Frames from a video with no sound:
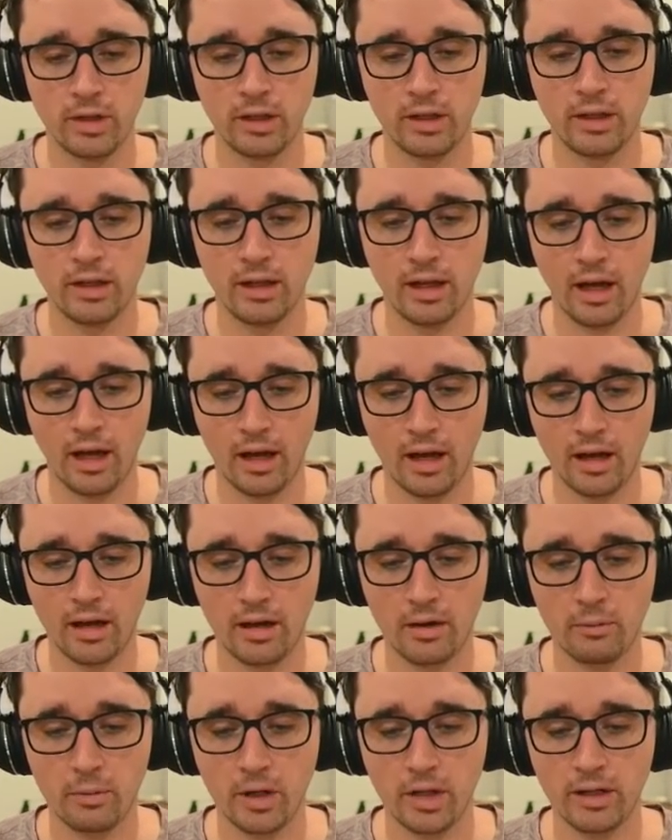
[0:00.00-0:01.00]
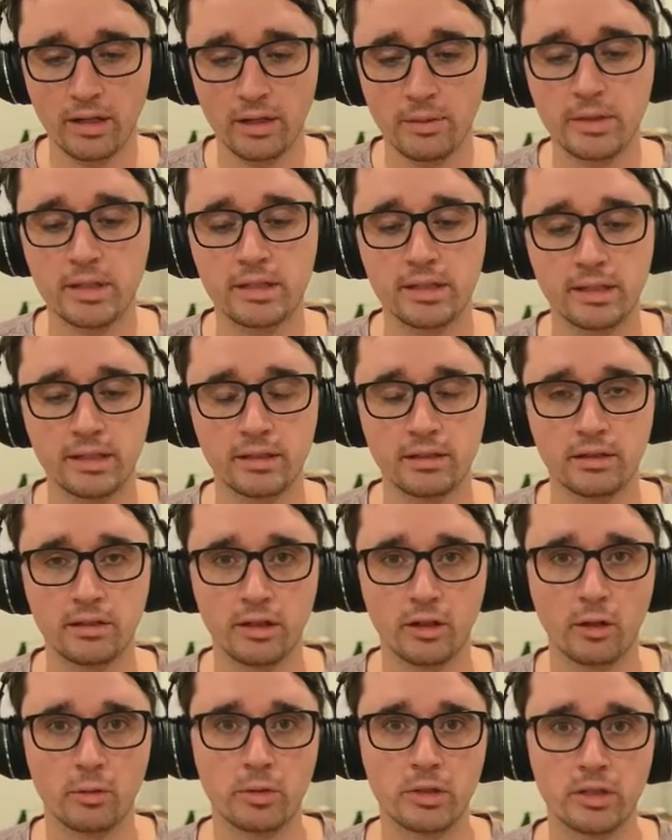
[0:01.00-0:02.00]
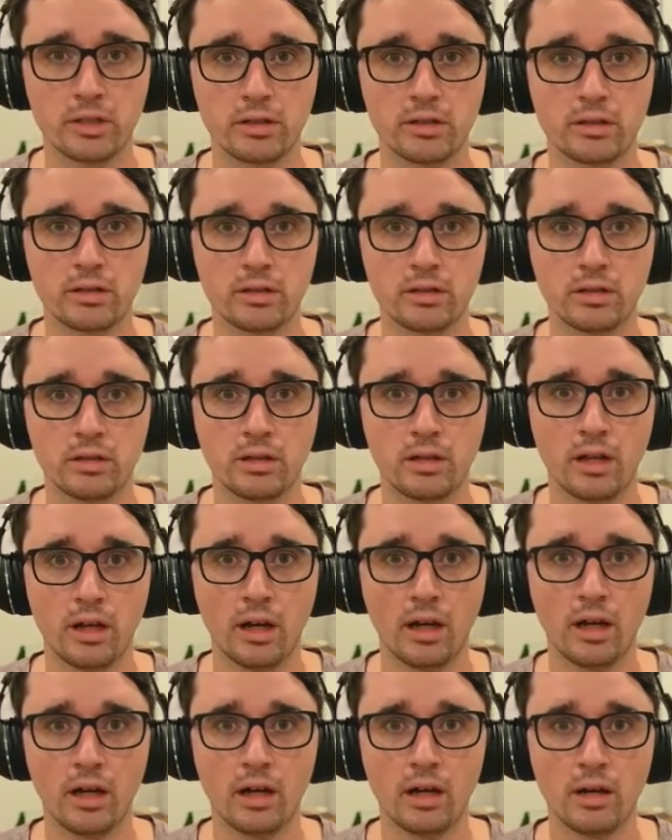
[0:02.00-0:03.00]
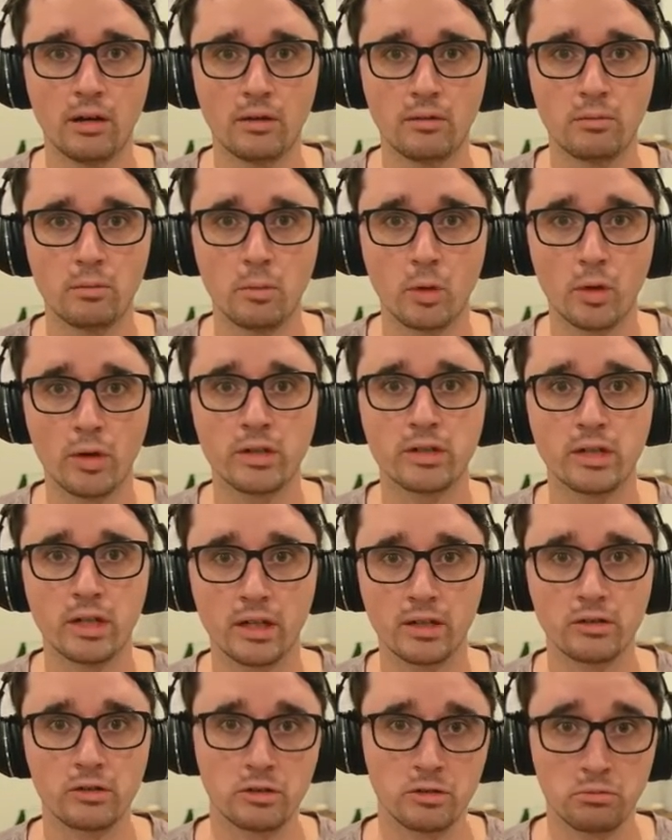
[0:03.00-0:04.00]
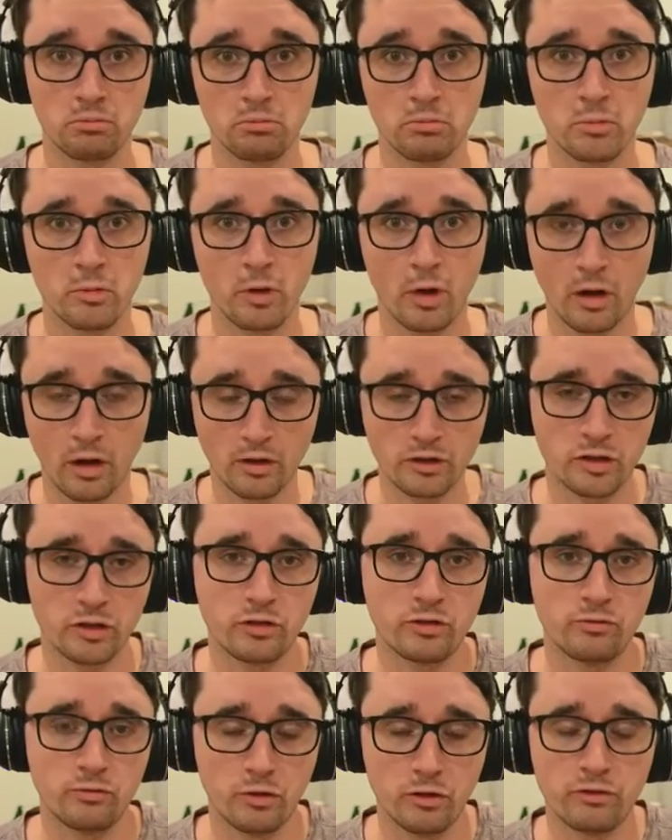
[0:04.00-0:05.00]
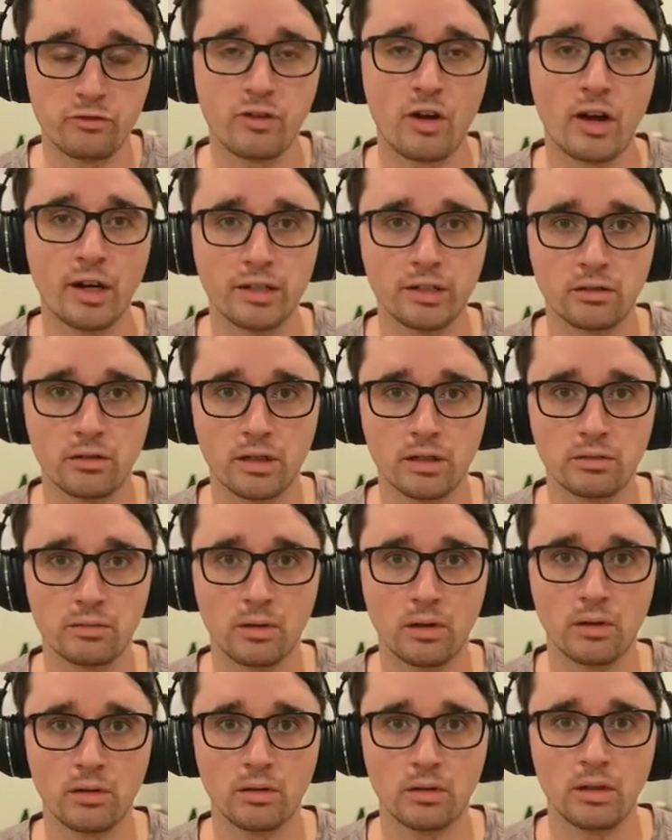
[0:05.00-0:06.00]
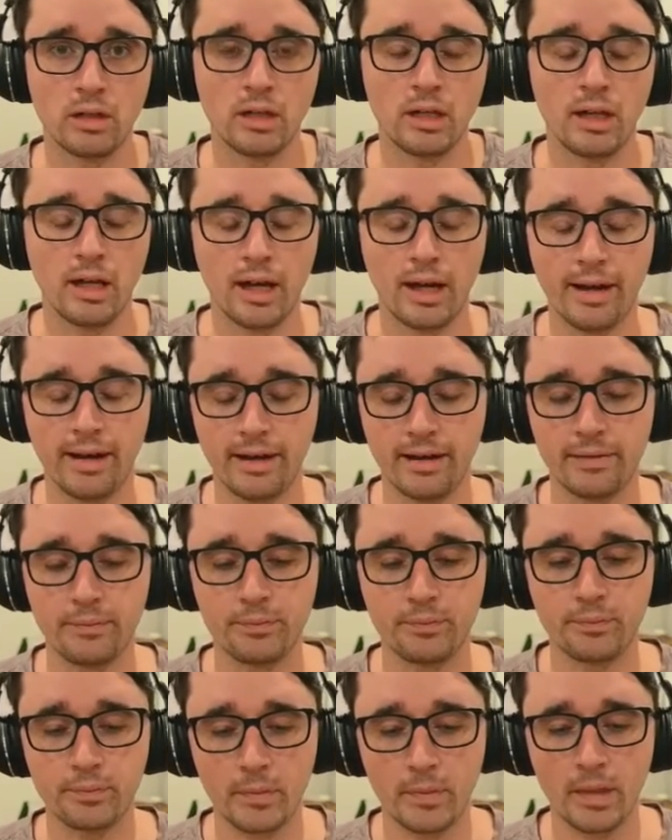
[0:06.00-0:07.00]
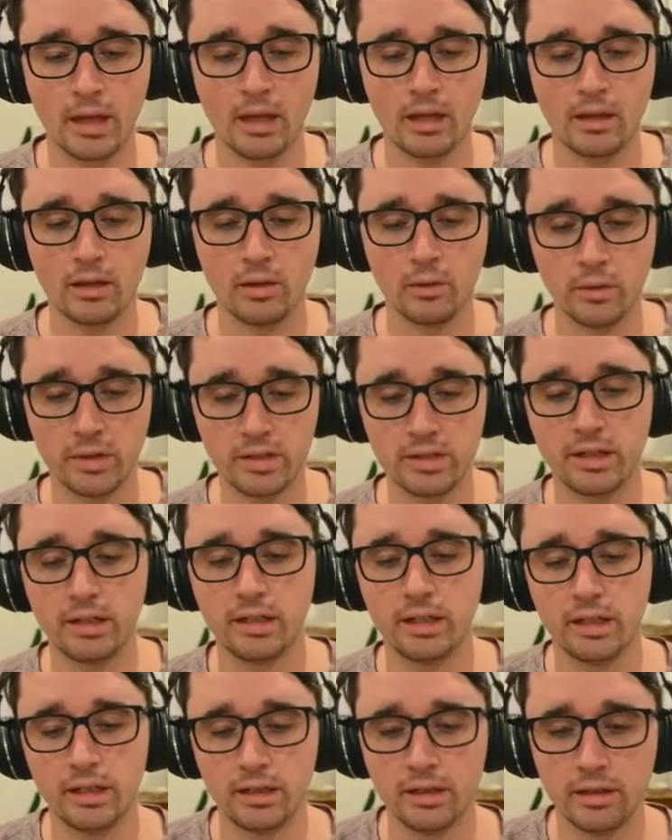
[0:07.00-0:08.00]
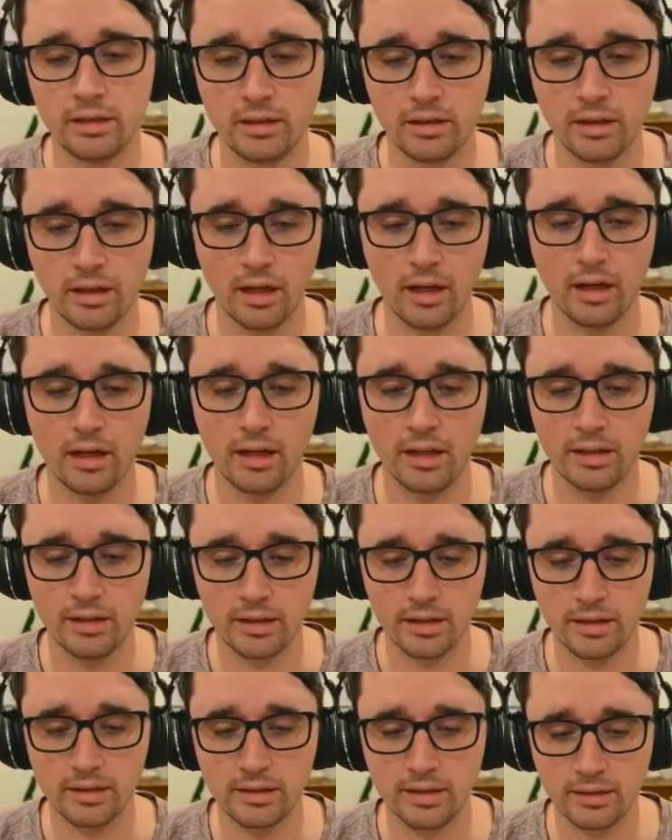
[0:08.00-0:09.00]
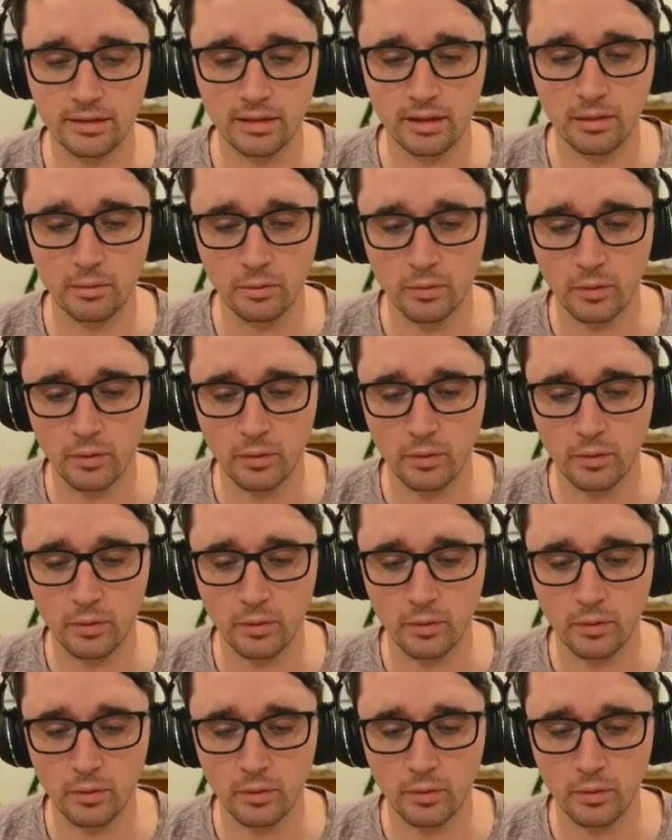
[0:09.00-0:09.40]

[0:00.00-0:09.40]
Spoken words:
by limiting the options, Moyes has just refined Cresswell. We see here in this setup,